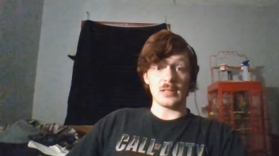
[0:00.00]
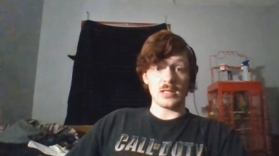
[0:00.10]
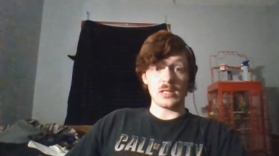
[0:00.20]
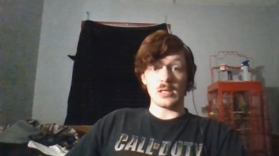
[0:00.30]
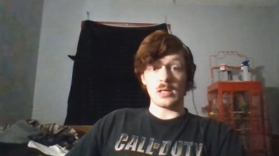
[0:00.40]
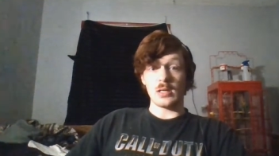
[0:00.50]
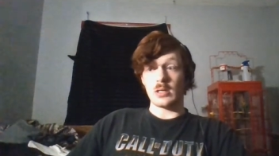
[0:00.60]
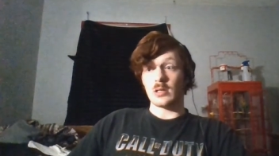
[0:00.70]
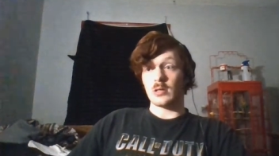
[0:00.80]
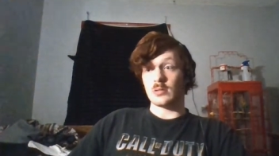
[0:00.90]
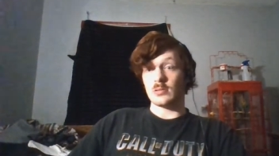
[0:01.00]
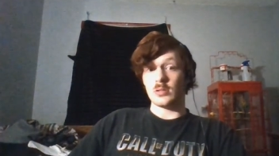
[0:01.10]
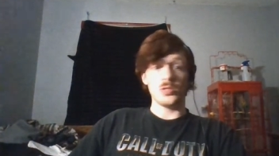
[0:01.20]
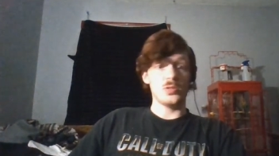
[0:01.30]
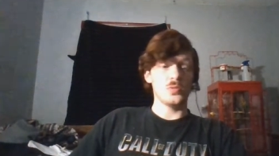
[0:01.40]
the uh,
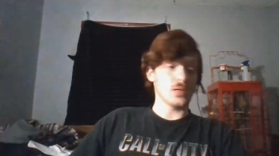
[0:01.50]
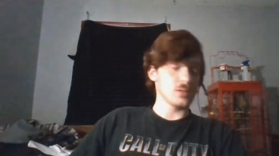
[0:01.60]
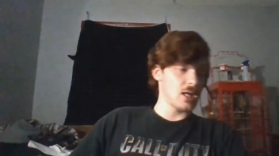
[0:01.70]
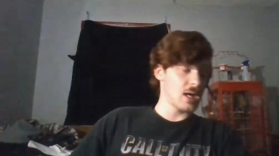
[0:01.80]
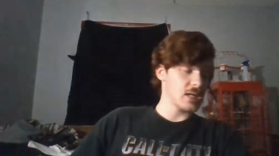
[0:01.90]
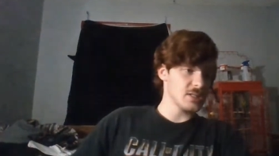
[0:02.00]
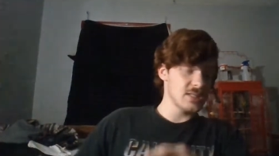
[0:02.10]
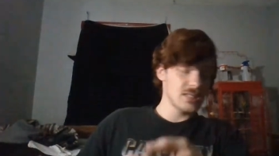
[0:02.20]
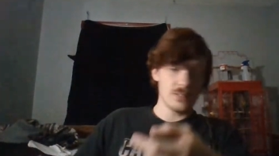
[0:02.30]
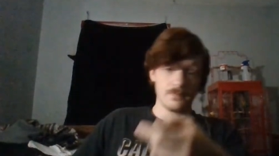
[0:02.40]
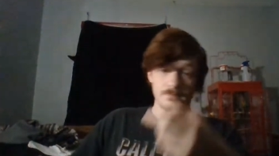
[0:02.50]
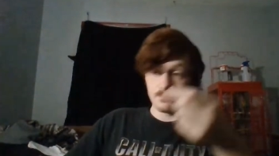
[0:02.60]
you unlock the